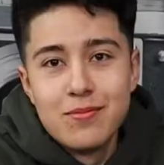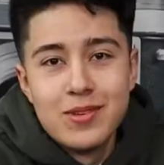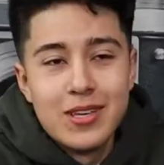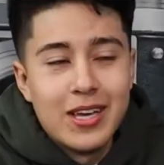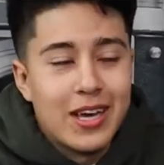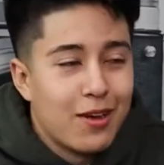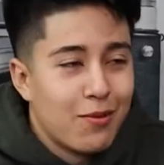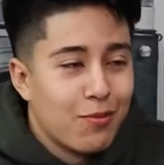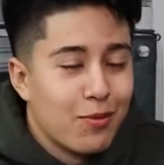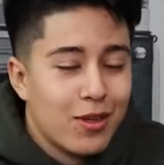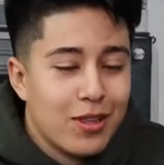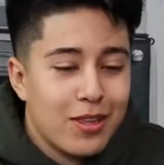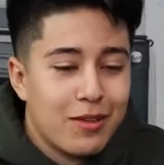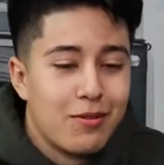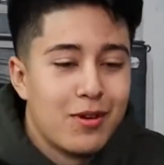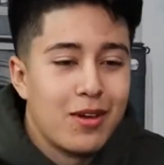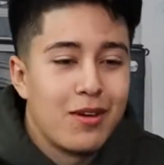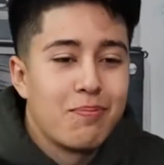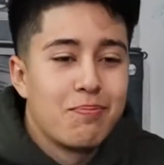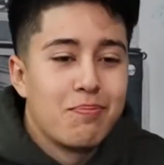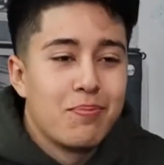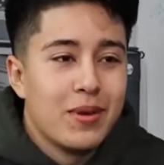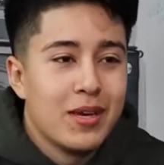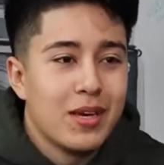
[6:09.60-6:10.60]
Yeah, I'm really
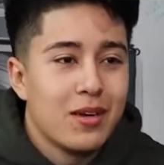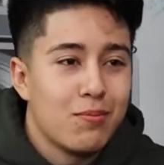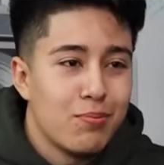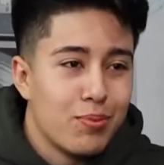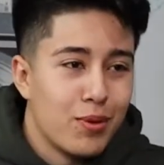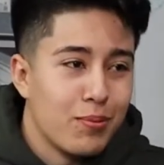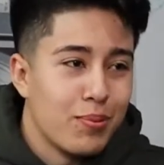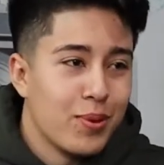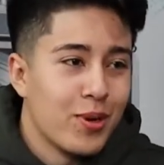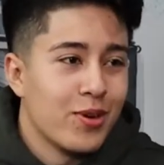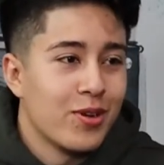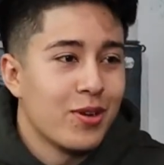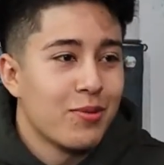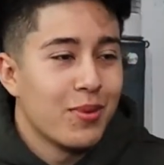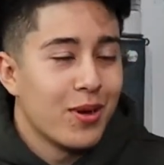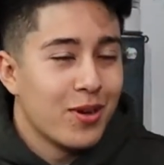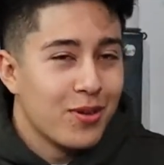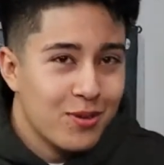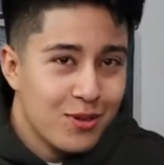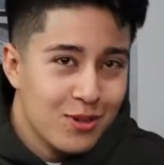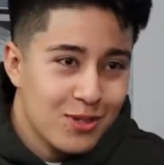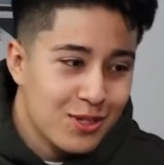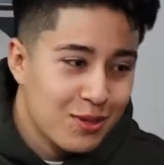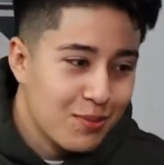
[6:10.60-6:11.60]
a big proponent about
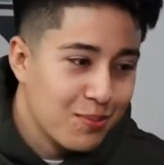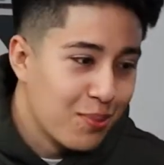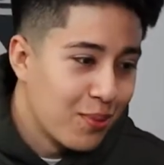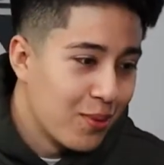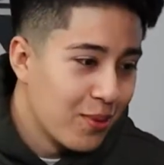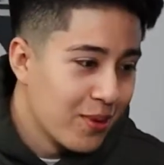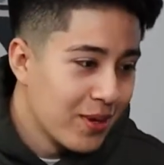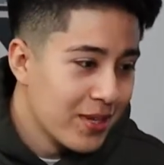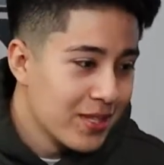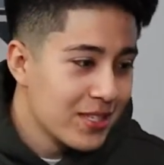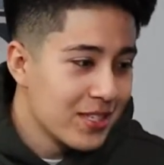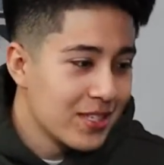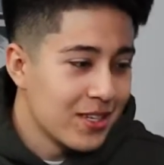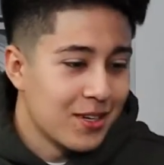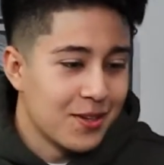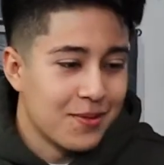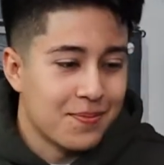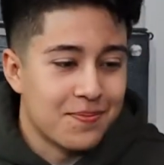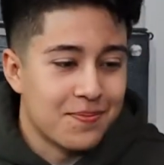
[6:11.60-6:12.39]
using points.